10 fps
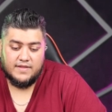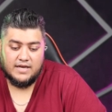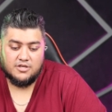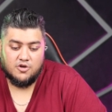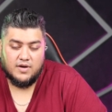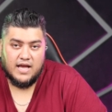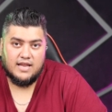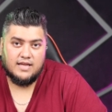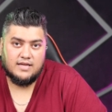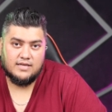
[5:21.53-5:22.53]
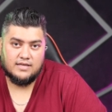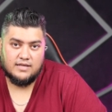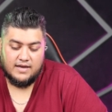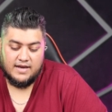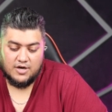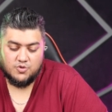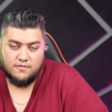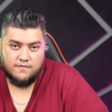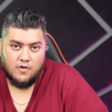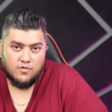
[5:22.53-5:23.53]
that you're getting an
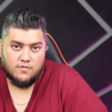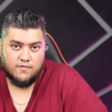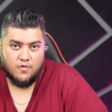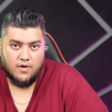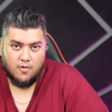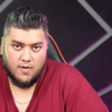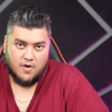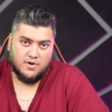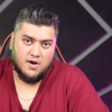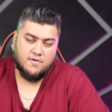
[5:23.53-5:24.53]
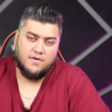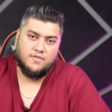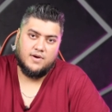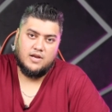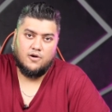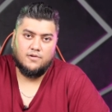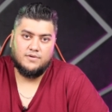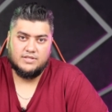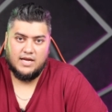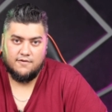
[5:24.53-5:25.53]
actual phone for around
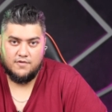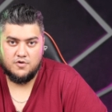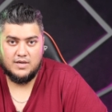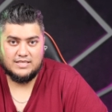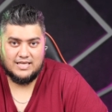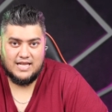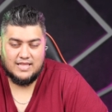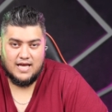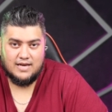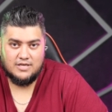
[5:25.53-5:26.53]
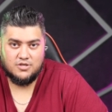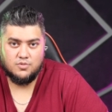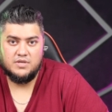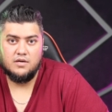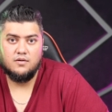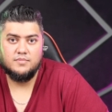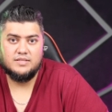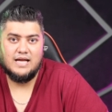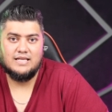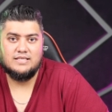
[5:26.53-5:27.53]
$130, and if you translate that into
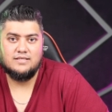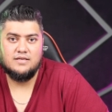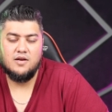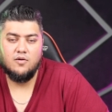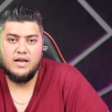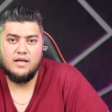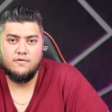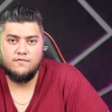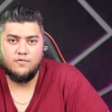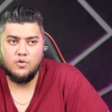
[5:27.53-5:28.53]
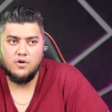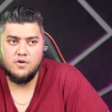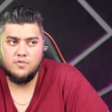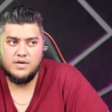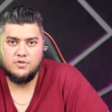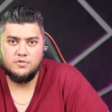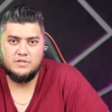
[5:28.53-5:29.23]
dirhams, that's nearly 400 to